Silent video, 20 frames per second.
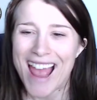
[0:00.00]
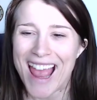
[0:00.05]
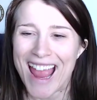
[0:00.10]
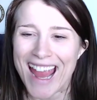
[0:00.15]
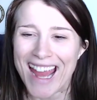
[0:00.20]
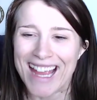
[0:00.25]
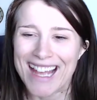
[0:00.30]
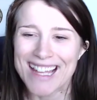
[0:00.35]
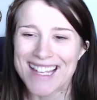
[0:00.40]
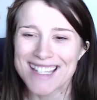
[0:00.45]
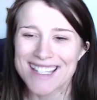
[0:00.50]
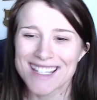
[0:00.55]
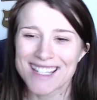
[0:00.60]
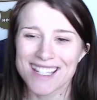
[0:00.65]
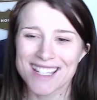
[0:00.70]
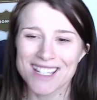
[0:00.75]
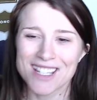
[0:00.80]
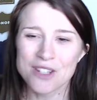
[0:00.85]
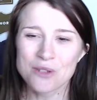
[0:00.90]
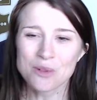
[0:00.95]
and
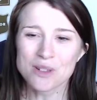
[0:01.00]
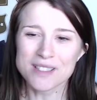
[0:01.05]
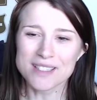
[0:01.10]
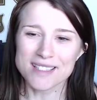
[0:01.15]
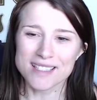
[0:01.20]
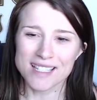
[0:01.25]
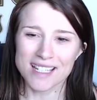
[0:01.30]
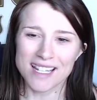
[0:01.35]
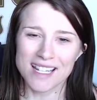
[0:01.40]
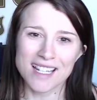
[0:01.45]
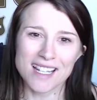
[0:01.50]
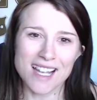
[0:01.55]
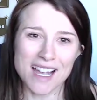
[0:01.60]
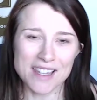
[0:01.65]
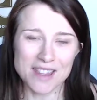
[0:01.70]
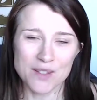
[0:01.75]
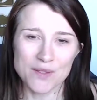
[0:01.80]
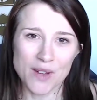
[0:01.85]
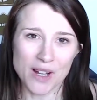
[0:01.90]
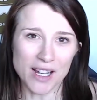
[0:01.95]
you will see
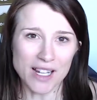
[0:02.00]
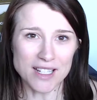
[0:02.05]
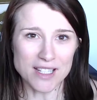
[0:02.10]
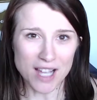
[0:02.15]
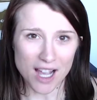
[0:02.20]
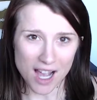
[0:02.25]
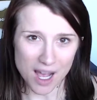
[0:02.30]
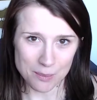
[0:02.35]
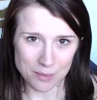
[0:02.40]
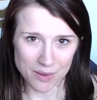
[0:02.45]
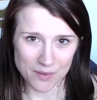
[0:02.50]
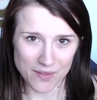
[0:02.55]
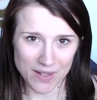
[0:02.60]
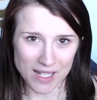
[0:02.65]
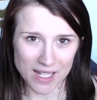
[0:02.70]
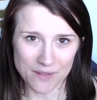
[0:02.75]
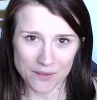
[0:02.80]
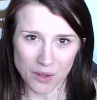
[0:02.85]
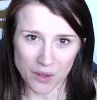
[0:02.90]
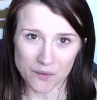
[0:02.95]
at the very top of
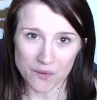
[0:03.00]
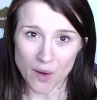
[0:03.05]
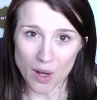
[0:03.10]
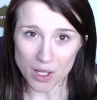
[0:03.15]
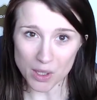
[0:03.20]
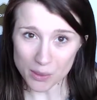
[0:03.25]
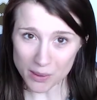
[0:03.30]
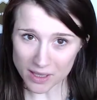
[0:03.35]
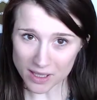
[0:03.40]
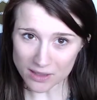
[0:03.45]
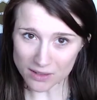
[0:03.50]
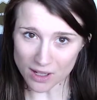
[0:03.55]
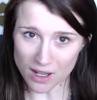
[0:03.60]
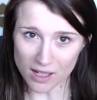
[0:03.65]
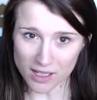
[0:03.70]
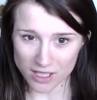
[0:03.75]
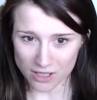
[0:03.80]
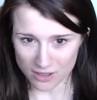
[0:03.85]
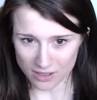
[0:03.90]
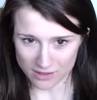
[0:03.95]
it, if you're following
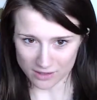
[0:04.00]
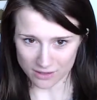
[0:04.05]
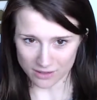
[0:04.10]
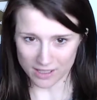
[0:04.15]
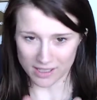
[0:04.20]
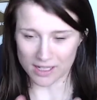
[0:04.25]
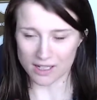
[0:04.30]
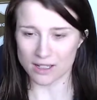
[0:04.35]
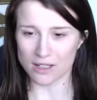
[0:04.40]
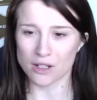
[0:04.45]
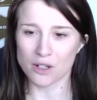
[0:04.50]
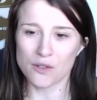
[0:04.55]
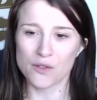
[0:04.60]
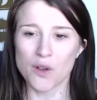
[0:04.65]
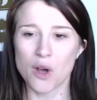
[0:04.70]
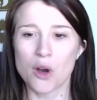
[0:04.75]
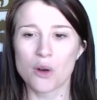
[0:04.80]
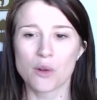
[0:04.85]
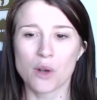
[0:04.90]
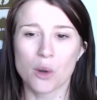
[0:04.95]
along, you can look at it on your
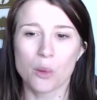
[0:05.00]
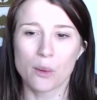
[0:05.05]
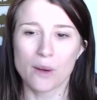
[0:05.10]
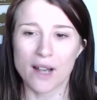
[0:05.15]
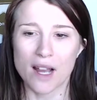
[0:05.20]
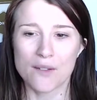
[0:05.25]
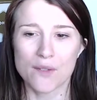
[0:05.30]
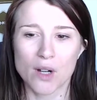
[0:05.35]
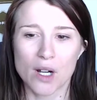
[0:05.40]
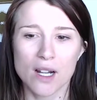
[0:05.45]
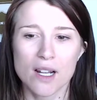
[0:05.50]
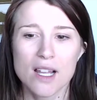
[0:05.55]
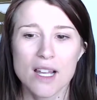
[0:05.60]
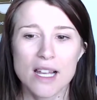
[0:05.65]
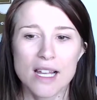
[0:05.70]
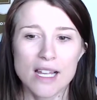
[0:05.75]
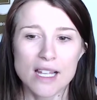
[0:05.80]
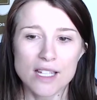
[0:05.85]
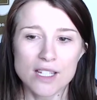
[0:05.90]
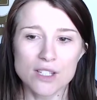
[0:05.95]
phone or wherever,
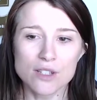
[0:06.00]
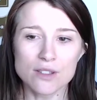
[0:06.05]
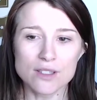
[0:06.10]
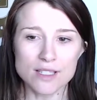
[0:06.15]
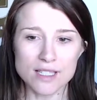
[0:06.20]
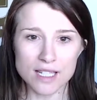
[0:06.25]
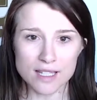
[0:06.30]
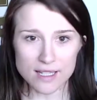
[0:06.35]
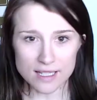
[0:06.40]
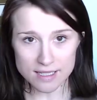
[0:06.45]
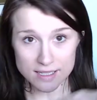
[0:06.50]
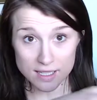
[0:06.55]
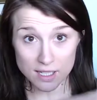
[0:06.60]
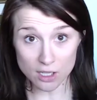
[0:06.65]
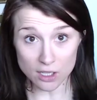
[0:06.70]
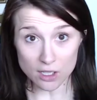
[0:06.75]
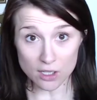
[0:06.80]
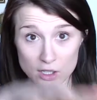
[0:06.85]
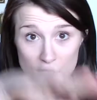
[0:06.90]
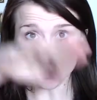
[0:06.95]
you'll see this
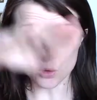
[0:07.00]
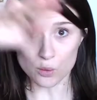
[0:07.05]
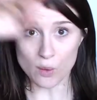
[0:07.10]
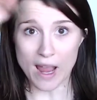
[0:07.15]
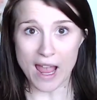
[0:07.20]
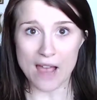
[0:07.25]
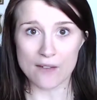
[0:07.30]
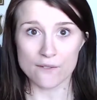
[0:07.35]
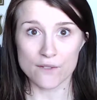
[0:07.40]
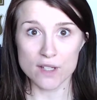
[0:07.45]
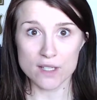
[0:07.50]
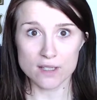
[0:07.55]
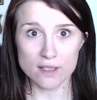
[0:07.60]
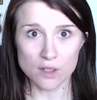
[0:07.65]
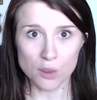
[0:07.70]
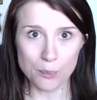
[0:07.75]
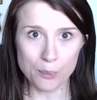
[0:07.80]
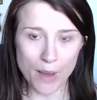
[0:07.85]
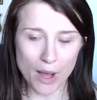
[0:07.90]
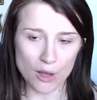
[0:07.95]
little graph, this
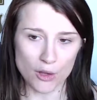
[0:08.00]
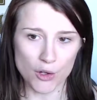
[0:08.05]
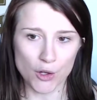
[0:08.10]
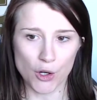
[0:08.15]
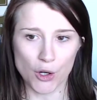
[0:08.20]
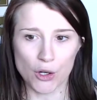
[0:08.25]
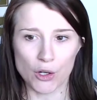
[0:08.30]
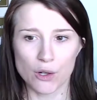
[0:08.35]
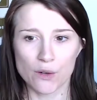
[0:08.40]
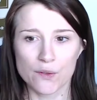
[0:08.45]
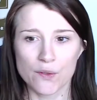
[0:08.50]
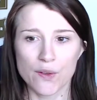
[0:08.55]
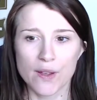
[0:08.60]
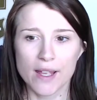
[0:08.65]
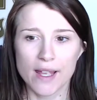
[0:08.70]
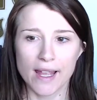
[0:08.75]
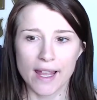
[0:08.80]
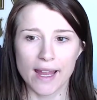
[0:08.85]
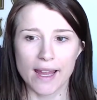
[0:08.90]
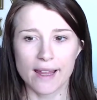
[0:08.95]
little bell curve.
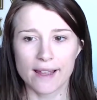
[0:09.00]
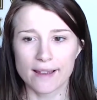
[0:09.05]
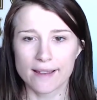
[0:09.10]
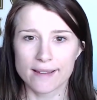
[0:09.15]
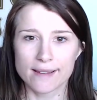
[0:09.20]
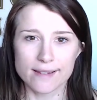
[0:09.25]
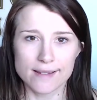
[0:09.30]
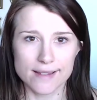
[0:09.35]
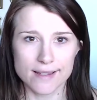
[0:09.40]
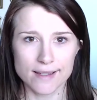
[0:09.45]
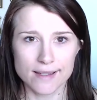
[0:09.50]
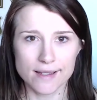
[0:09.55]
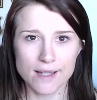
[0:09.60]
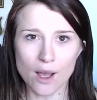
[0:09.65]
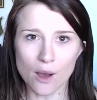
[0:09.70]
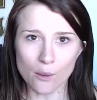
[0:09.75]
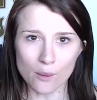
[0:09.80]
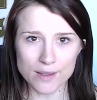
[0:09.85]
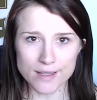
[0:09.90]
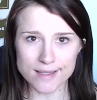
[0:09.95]
And
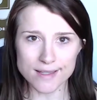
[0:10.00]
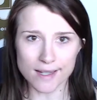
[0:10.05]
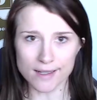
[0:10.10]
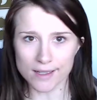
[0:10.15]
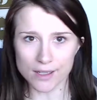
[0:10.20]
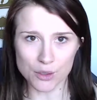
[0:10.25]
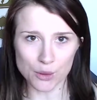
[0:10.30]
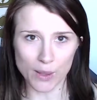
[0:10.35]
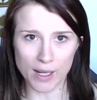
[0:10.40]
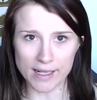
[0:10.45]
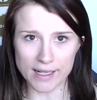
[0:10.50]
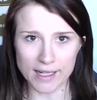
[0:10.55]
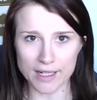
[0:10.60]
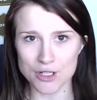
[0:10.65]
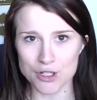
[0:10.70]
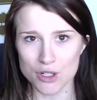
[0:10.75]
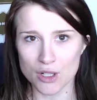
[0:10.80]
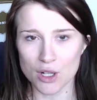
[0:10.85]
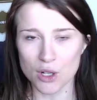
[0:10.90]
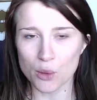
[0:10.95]
no, it's not a
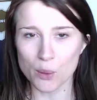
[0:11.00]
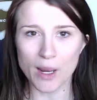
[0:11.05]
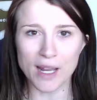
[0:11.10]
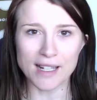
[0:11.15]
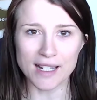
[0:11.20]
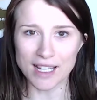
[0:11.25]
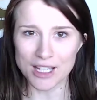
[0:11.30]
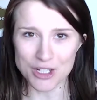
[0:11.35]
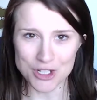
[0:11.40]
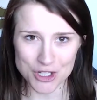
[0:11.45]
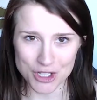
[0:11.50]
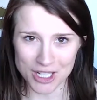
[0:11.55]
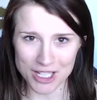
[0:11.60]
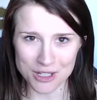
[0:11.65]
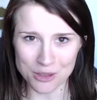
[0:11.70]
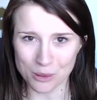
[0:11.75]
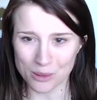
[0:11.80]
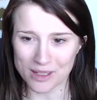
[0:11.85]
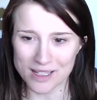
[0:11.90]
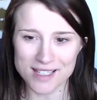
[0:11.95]
grading sheet
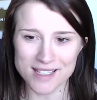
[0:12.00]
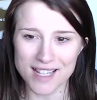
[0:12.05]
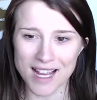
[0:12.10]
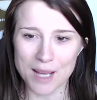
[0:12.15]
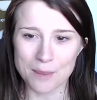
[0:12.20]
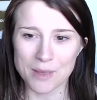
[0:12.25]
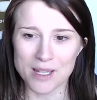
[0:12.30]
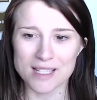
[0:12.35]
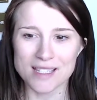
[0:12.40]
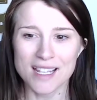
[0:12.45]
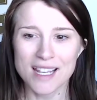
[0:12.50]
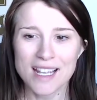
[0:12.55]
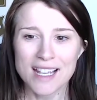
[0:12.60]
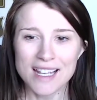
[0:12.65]
or an assignment.